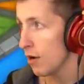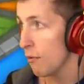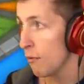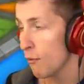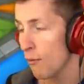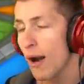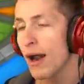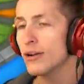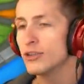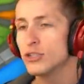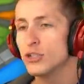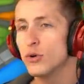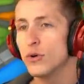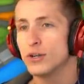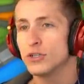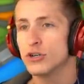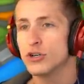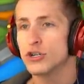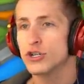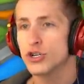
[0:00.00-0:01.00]
Round
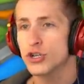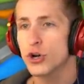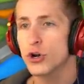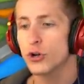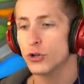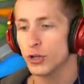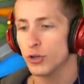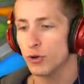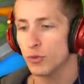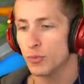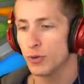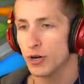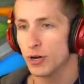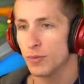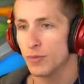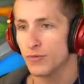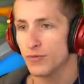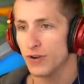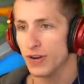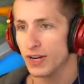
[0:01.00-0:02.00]
200 surely will put
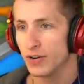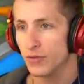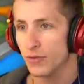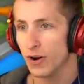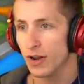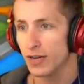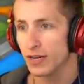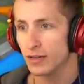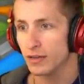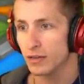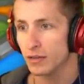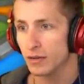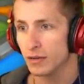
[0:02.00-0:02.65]
up a fight, right?